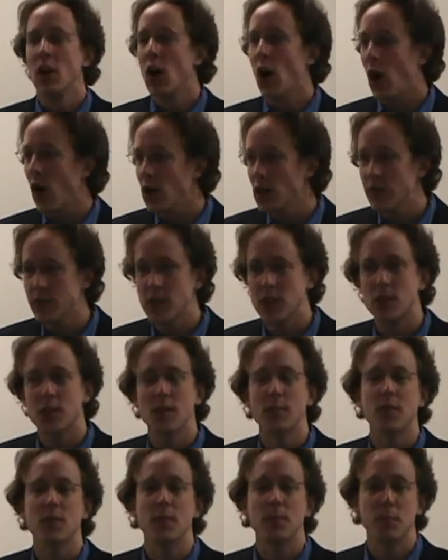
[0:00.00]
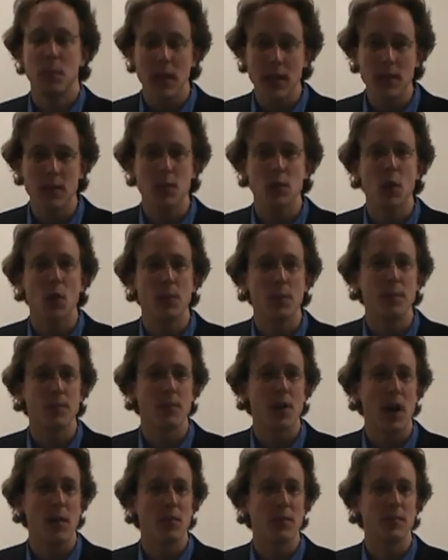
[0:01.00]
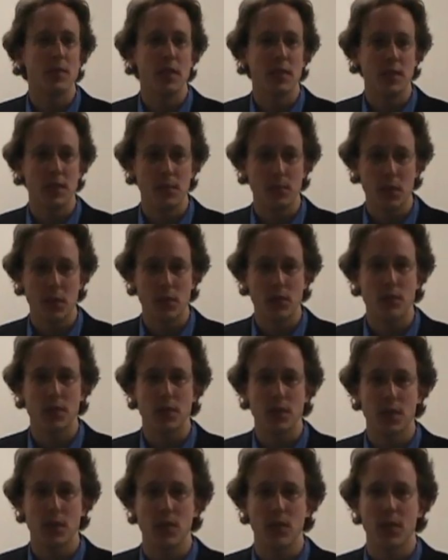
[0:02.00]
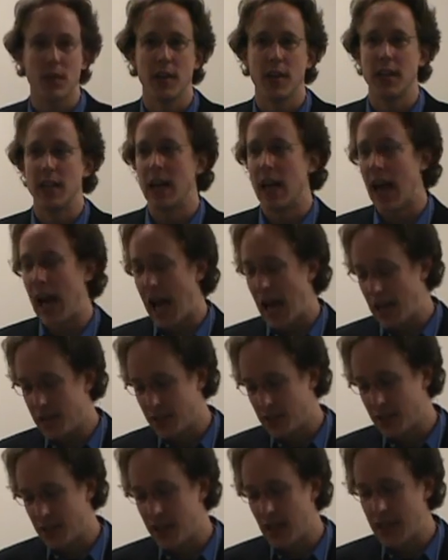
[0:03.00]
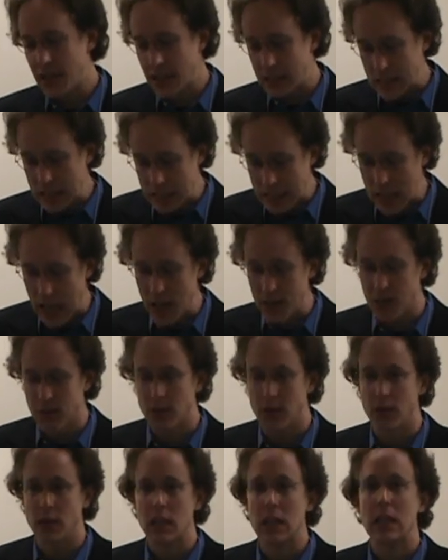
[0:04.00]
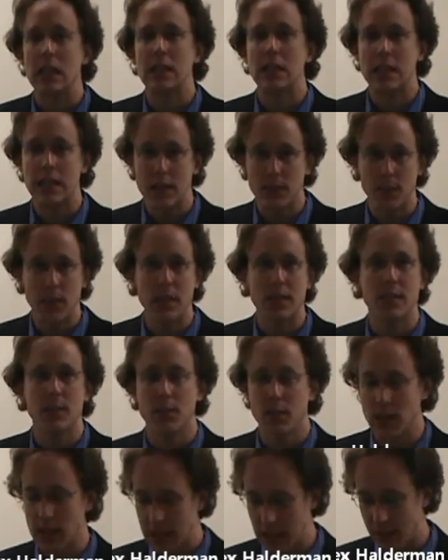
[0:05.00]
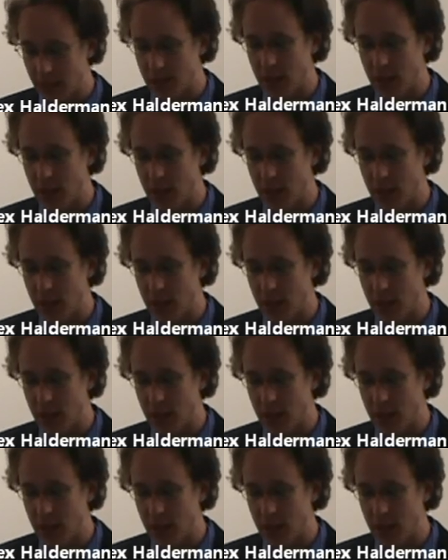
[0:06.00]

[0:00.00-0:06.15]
All of these, some of the biggest open problems in computer security, and they together lead me to believe